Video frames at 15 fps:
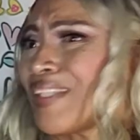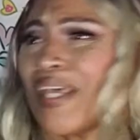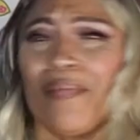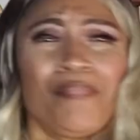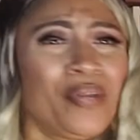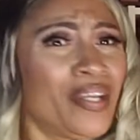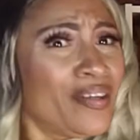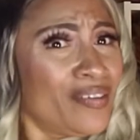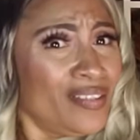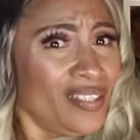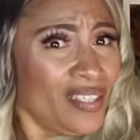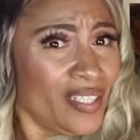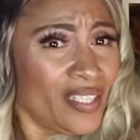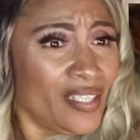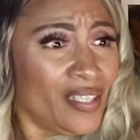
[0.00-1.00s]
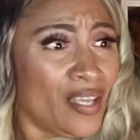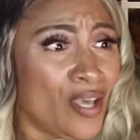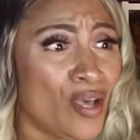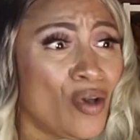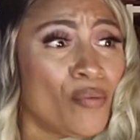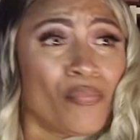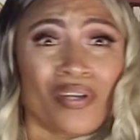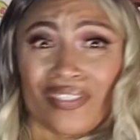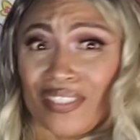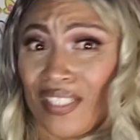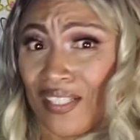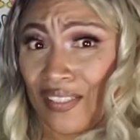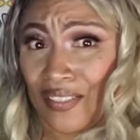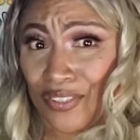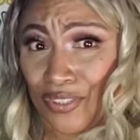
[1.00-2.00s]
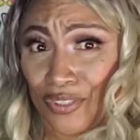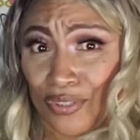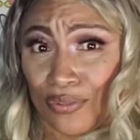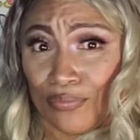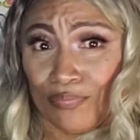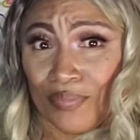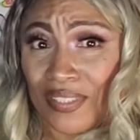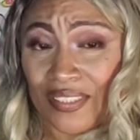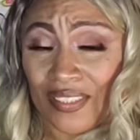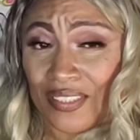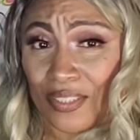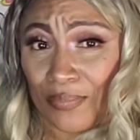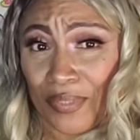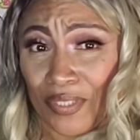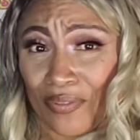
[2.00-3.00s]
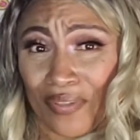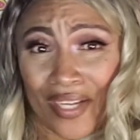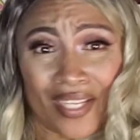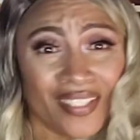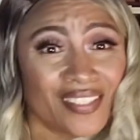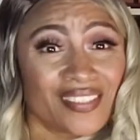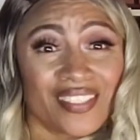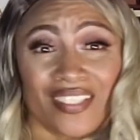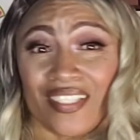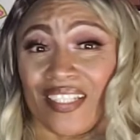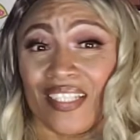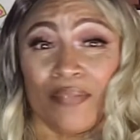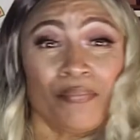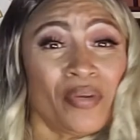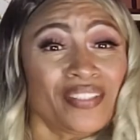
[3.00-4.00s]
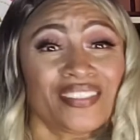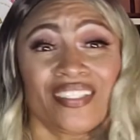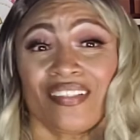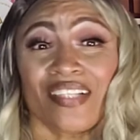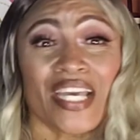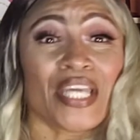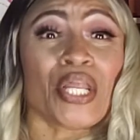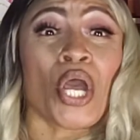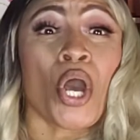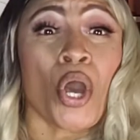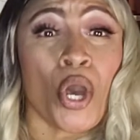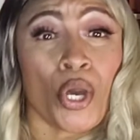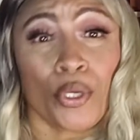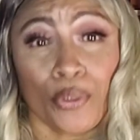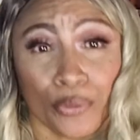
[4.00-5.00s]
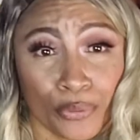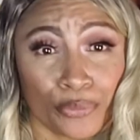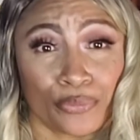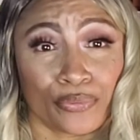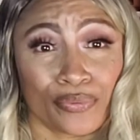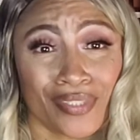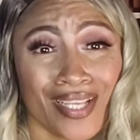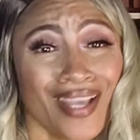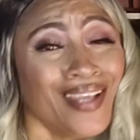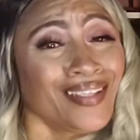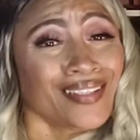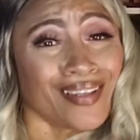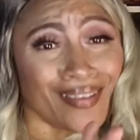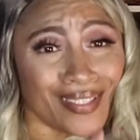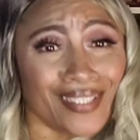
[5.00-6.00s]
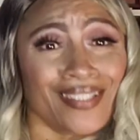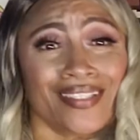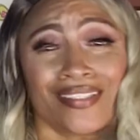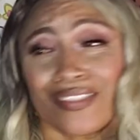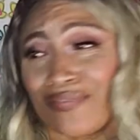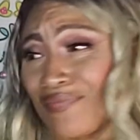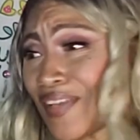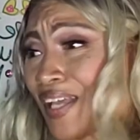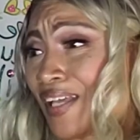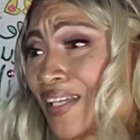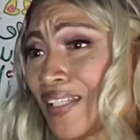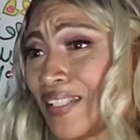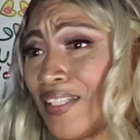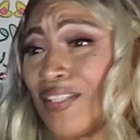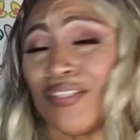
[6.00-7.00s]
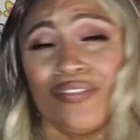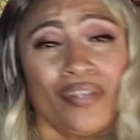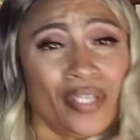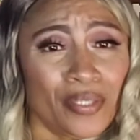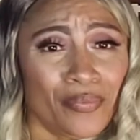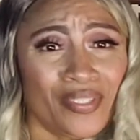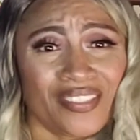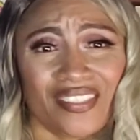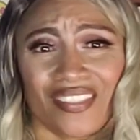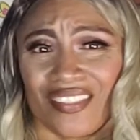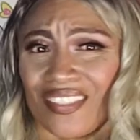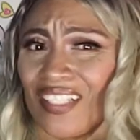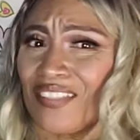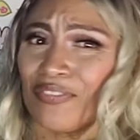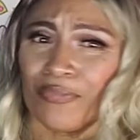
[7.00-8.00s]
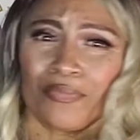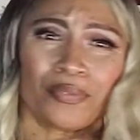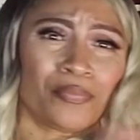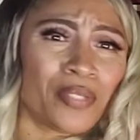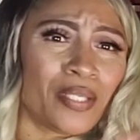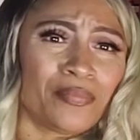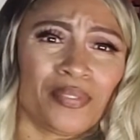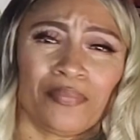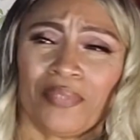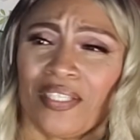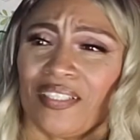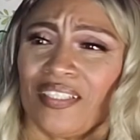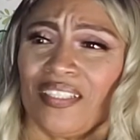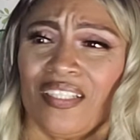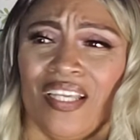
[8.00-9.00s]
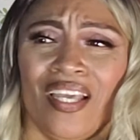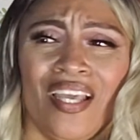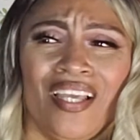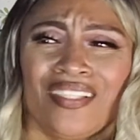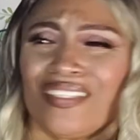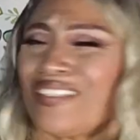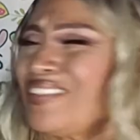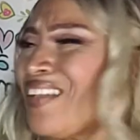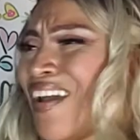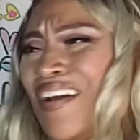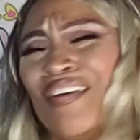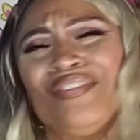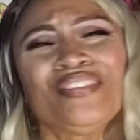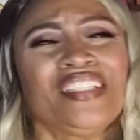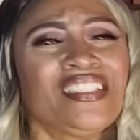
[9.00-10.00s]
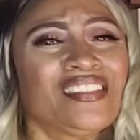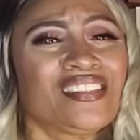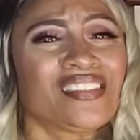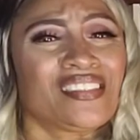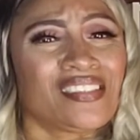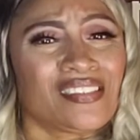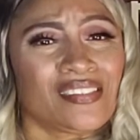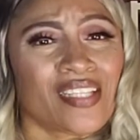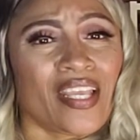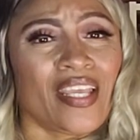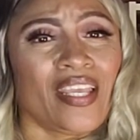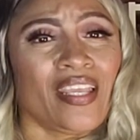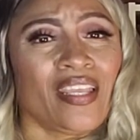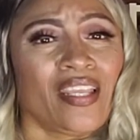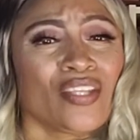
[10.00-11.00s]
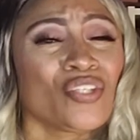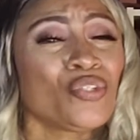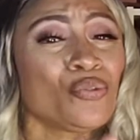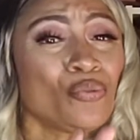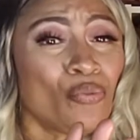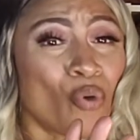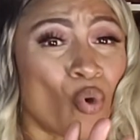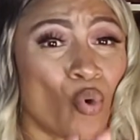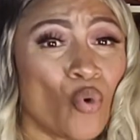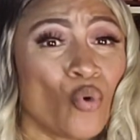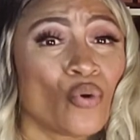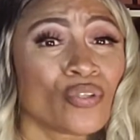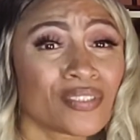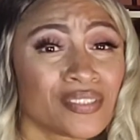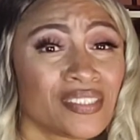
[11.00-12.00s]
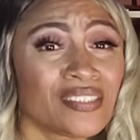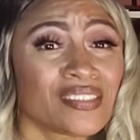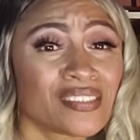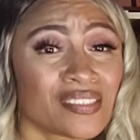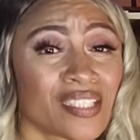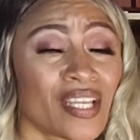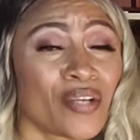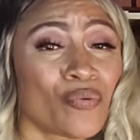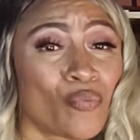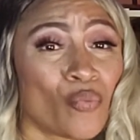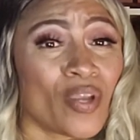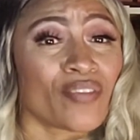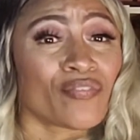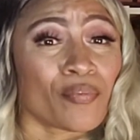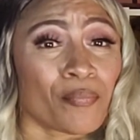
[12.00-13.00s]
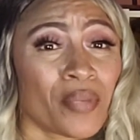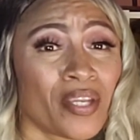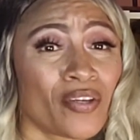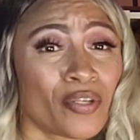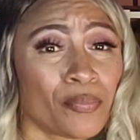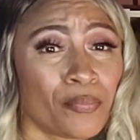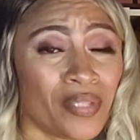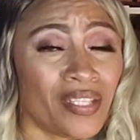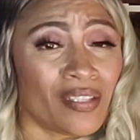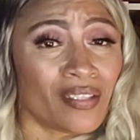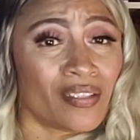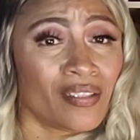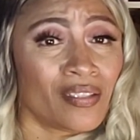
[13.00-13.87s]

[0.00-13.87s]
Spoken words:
apparently, Martel was too busy to be crying because, honey, Martel got hoes. Now, he is fine, and he was successful, but baby, money, y'all need to stay. You whores need to stay away from married men.